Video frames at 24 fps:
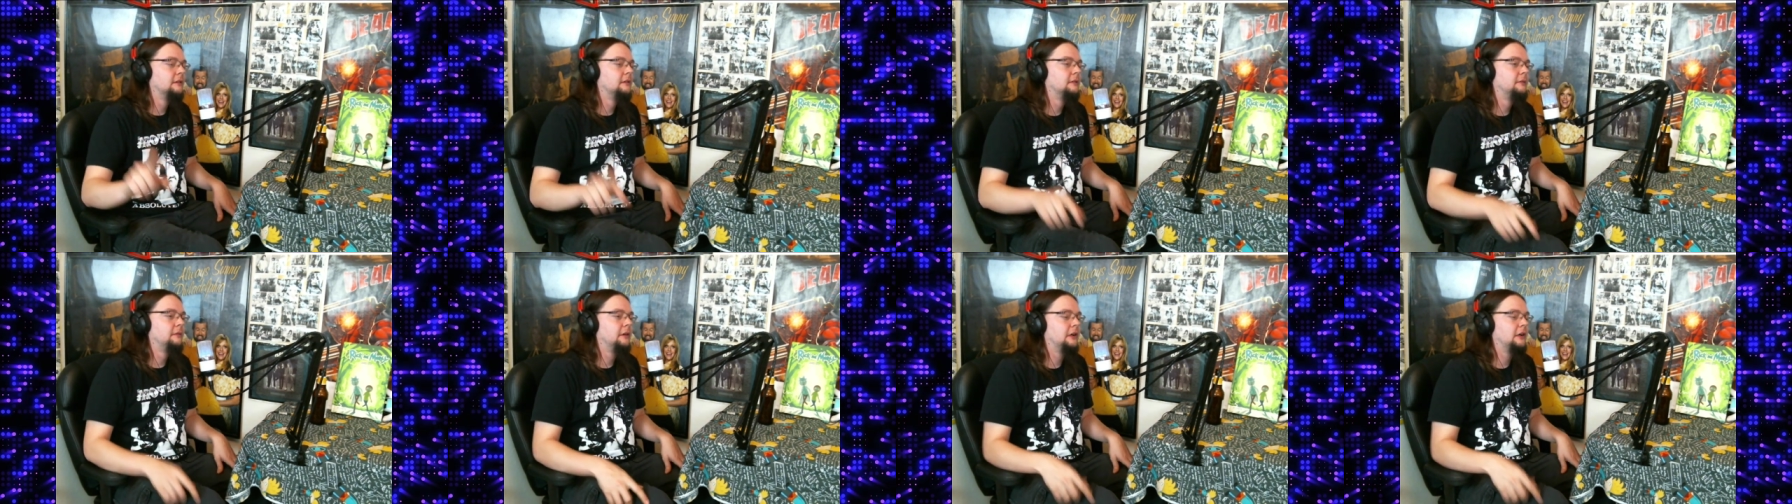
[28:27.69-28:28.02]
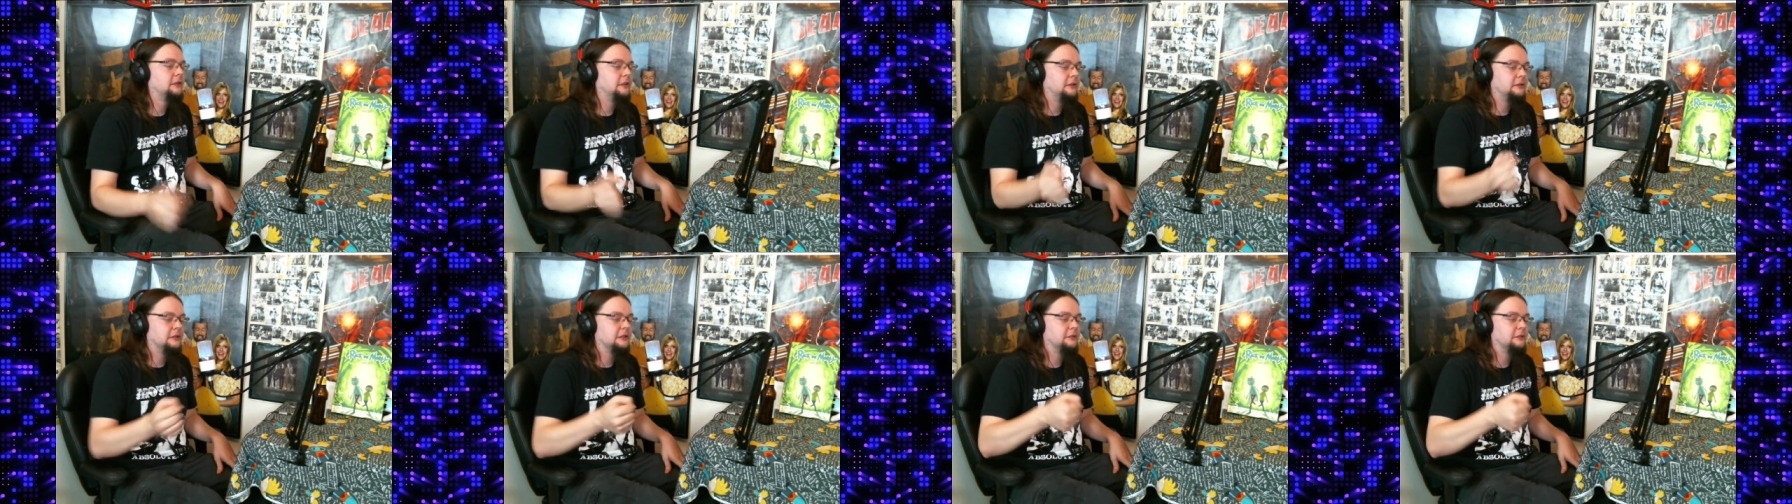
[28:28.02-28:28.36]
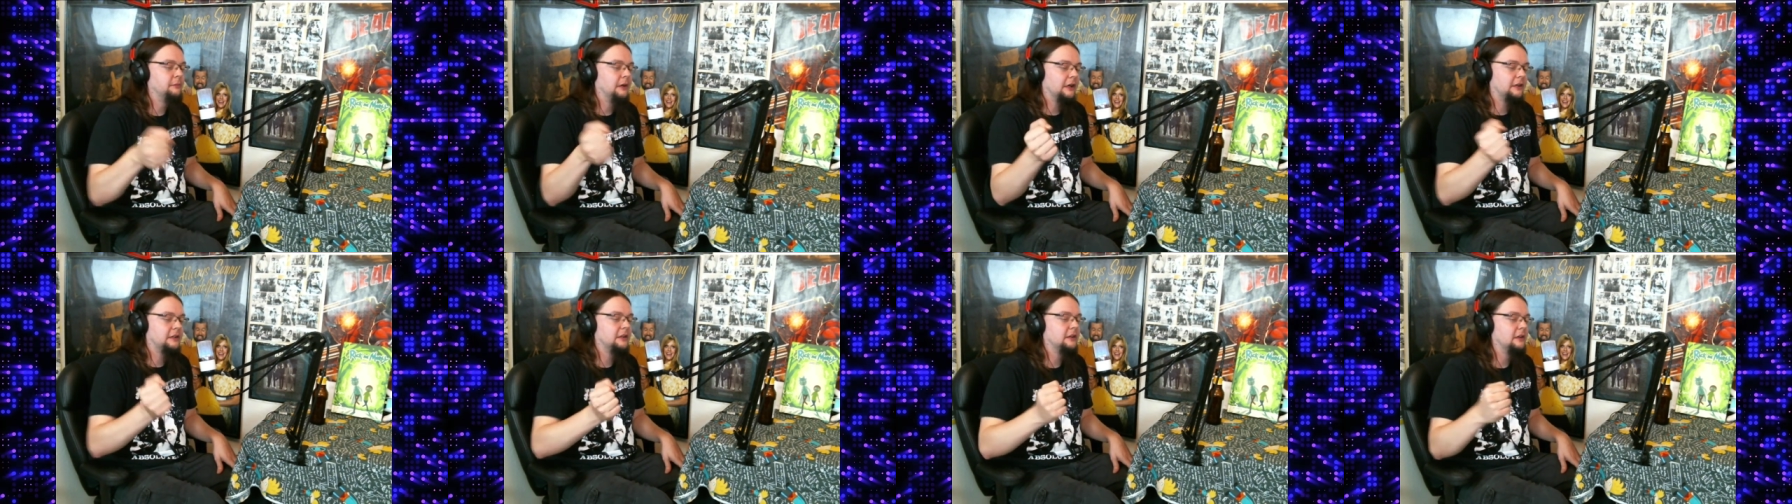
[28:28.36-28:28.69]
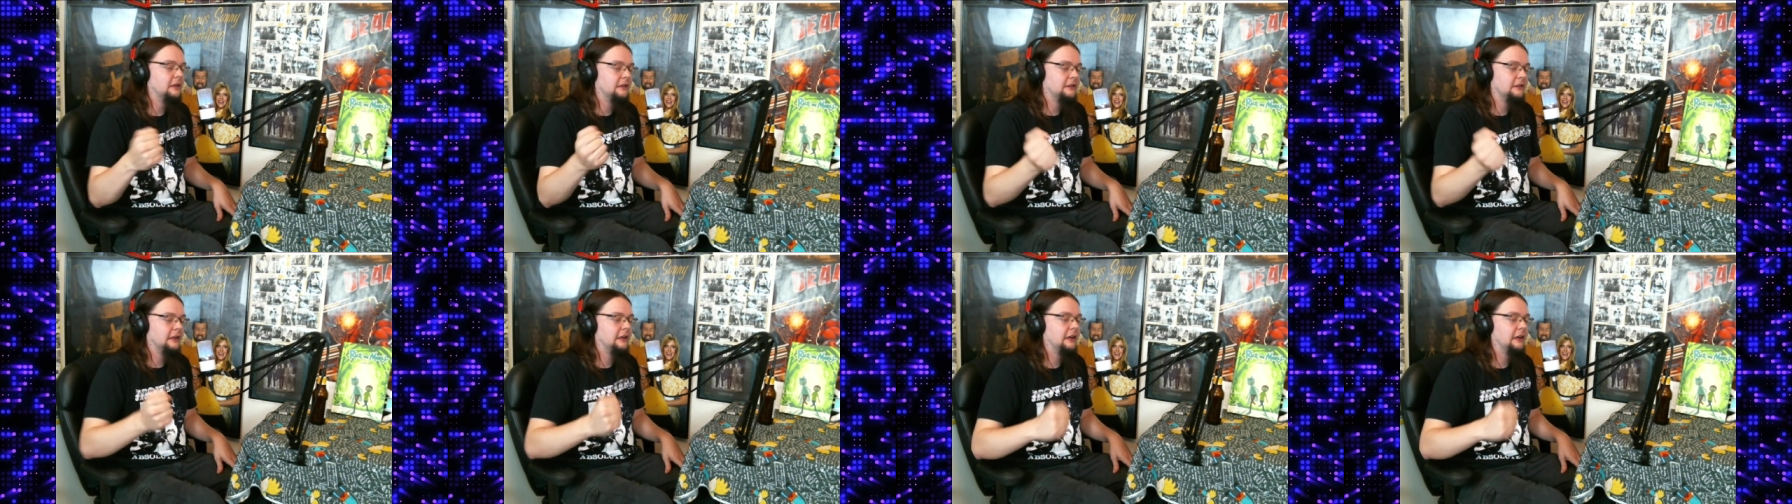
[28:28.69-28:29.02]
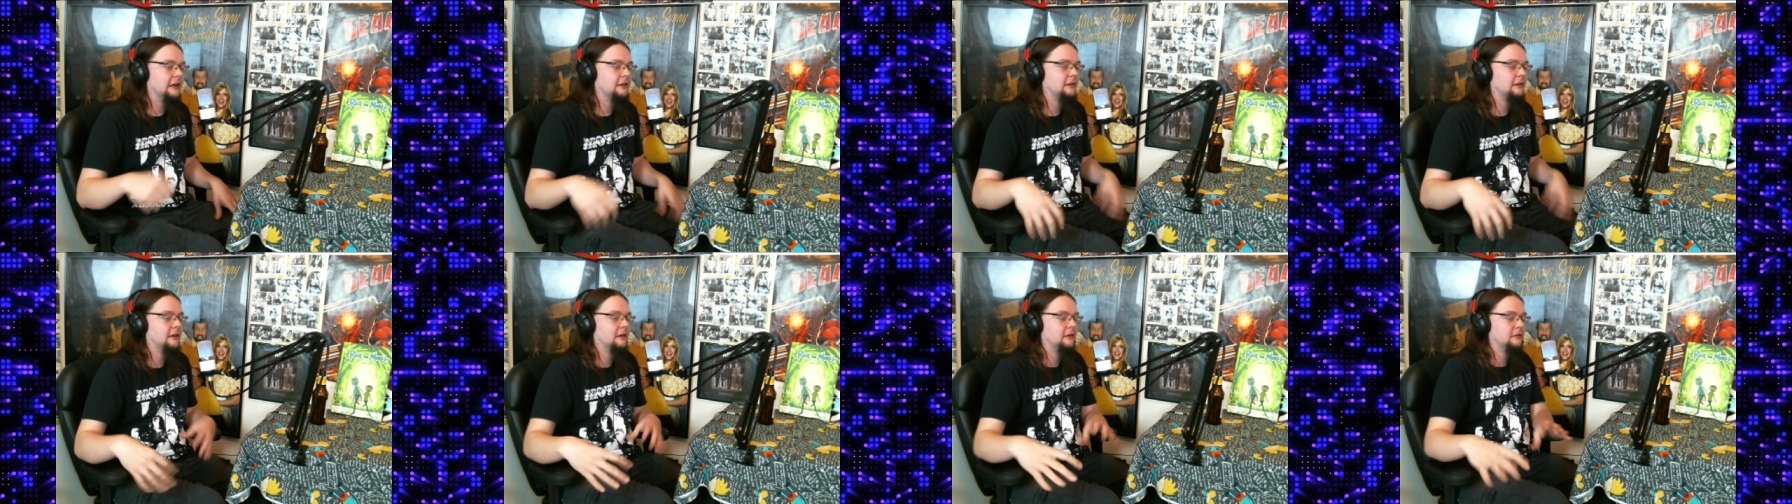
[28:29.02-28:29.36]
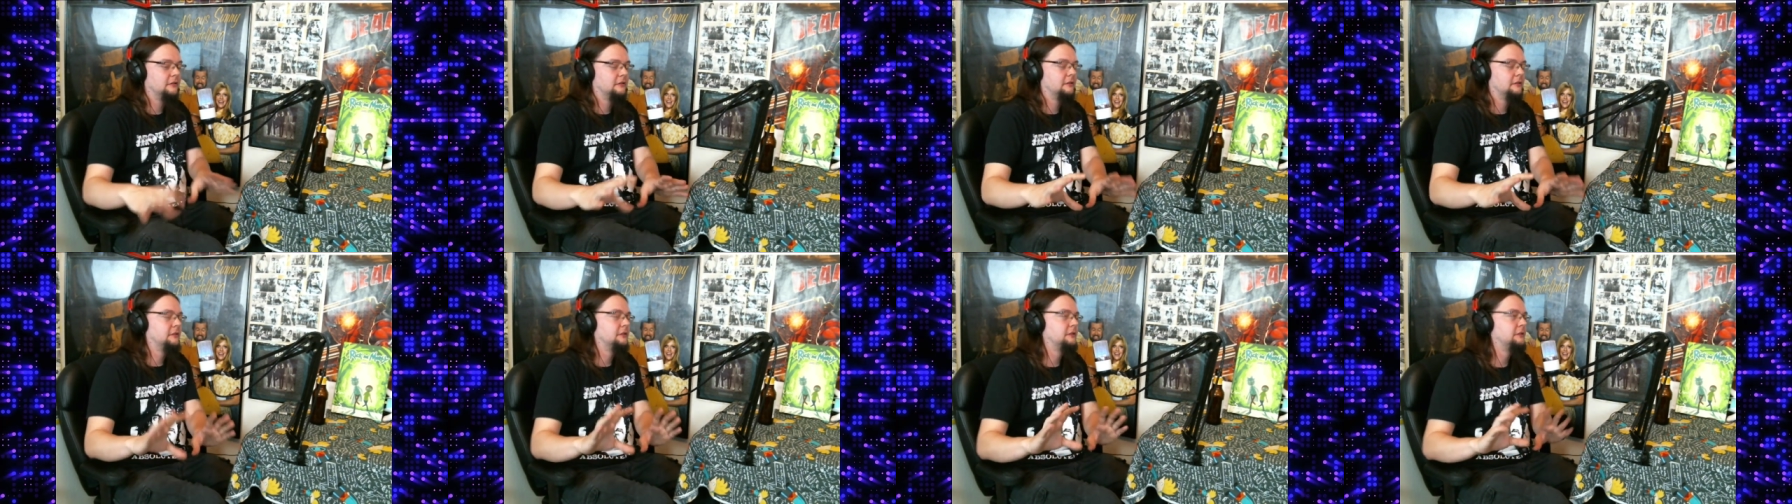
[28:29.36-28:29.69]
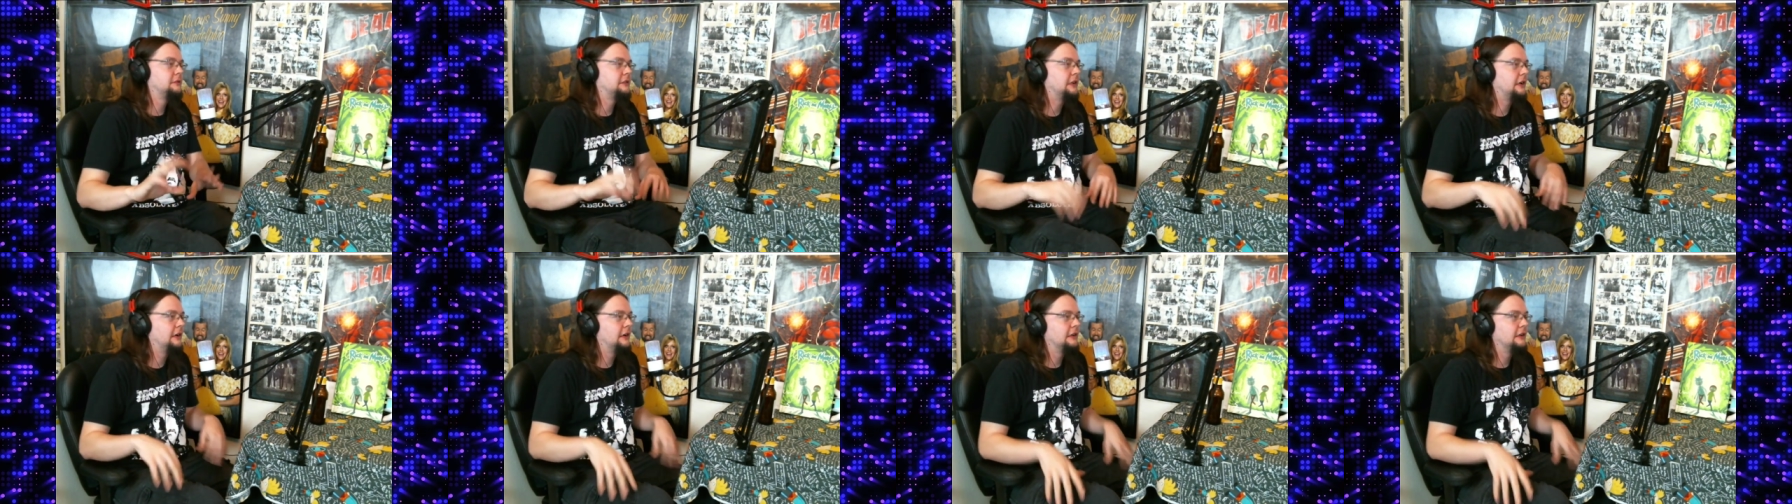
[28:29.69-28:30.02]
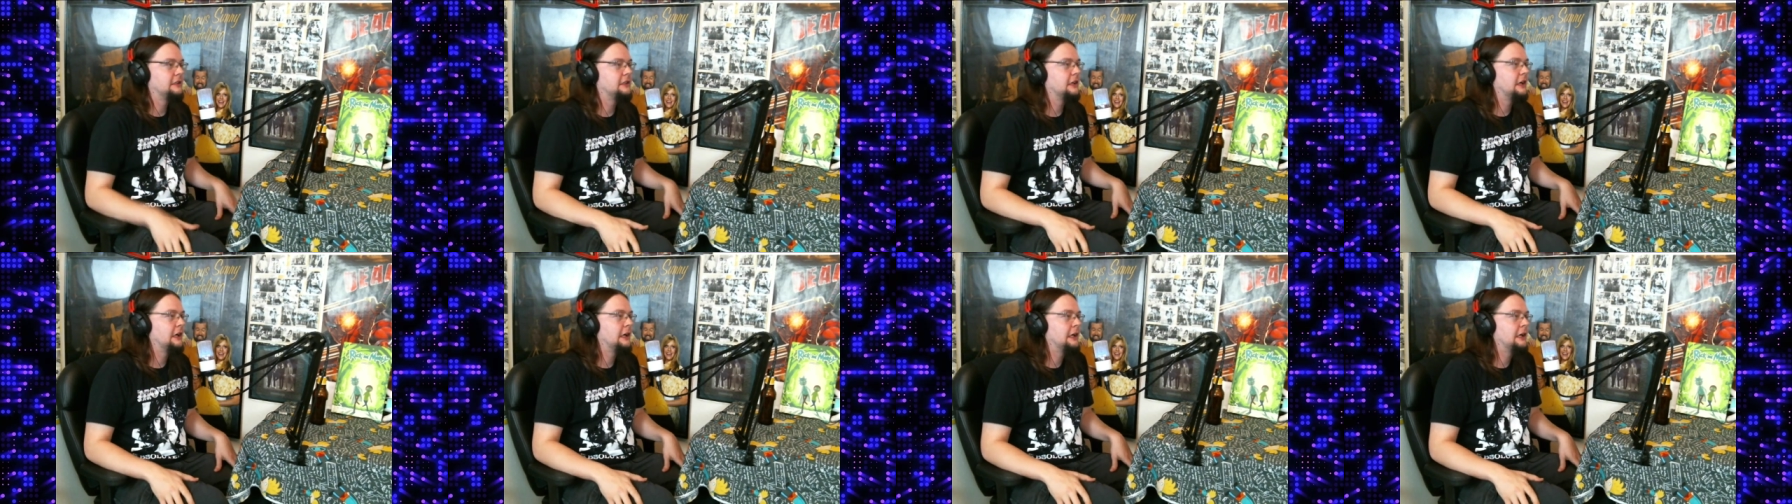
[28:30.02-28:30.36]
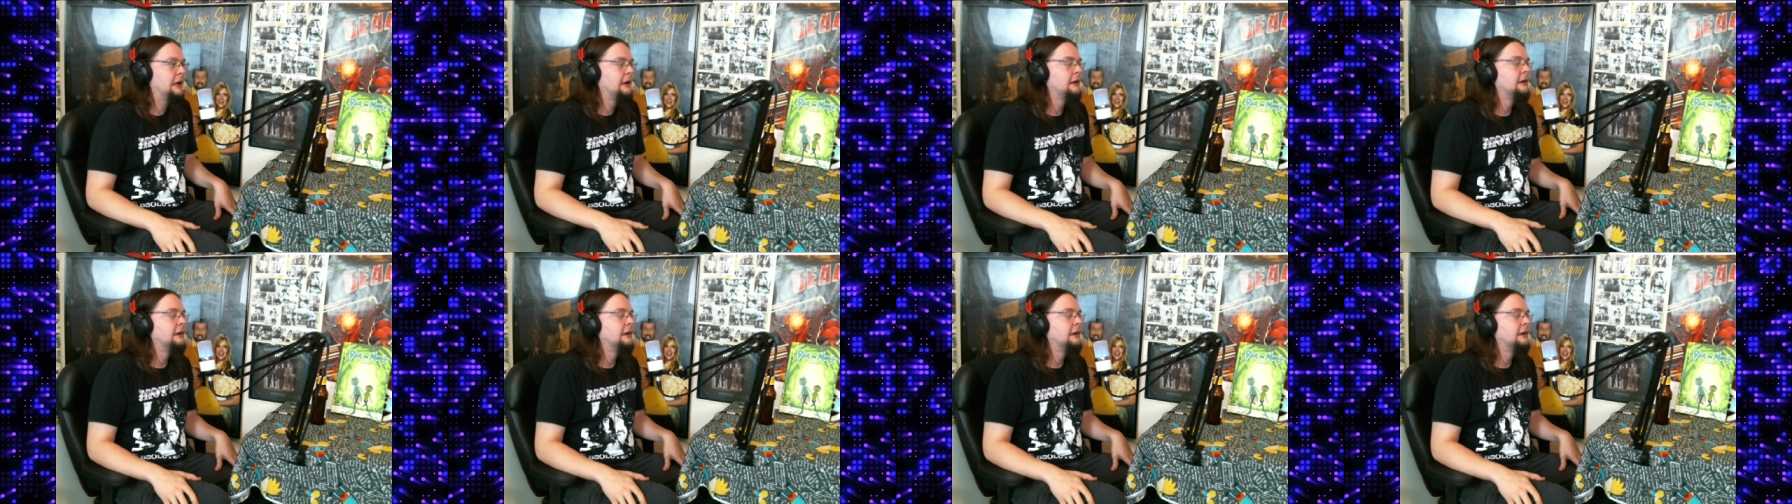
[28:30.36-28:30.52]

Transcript: because you just mix it all together and set it aside.